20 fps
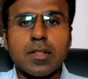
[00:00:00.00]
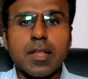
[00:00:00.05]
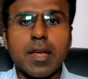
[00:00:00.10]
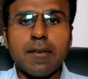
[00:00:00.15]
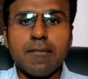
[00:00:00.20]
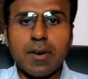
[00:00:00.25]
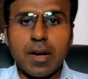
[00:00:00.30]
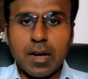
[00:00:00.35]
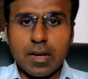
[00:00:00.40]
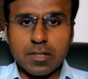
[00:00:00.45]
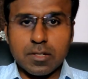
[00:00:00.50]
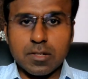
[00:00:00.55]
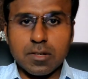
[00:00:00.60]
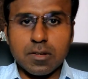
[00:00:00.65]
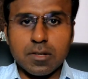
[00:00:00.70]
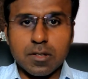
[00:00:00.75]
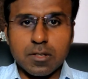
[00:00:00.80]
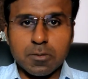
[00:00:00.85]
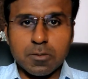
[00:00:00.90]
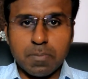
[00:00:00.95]
they've asked
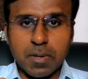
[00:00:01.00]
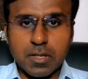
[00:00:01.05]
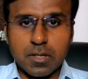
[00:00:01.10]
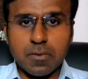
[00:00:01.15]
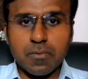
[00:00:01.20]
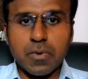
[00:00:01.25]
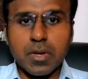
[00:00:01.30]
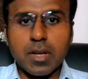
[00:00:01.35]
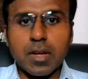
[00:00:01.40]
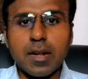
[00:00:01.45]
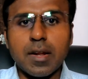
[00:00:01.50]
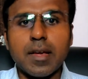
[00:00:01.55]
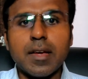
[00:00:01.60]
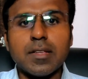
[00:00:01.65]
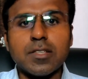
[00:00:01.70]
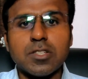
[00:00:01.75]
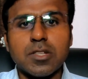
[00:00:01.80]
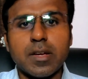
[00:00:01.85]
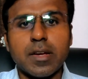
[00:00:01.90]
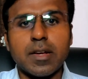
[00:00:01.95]

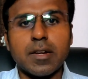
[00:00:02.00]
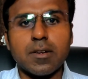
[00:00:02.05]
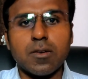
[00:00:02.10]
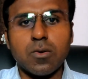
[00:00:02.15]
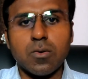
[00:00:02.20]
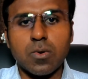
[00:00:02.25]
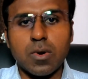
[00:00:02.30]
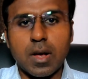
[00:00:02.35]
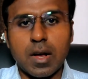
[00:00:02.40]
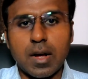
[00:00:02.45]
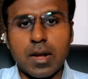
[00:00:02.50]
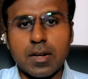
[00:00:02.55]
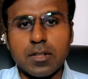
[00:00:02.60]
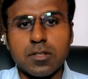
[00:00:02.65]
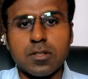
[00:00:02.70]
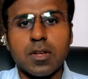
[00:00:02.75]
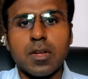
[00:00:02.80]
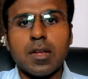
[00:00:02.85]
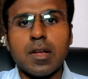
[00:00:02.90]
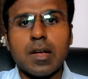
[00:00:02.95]
specifically jane
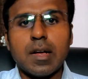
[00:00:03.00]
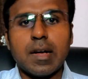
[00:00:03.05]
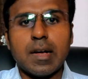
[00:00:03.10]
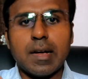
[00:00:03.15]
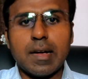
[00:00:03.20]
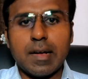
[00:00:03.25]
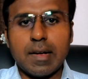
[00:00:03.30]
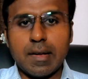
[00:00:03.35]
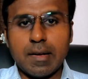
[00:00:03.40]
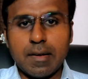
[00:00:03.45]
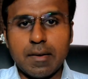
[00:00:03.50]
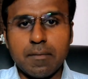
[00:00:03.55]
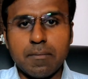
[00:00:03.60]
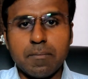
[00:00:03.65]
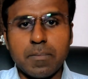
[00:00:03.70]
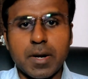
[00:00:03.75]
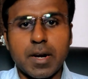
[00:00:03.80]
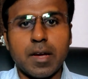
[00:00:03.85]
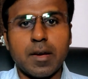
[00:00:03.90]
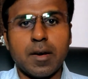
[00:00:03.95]
goodall's uh,
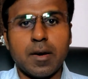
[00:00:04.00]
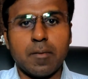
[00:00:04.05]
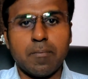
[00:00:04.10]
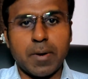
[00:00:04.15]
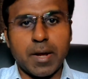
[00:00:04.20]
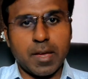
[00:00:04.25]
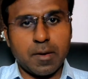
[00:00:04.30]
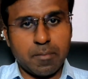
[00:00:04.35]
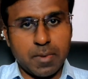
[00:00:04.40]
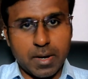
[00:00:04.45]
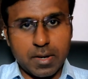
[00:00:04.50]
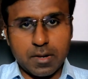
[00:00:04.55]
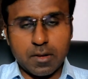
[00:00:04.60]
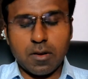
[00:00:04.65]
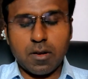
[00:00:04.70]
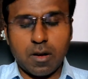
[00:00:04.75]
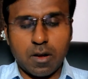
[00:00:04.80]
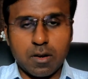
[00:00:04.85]
pri uh, primate or,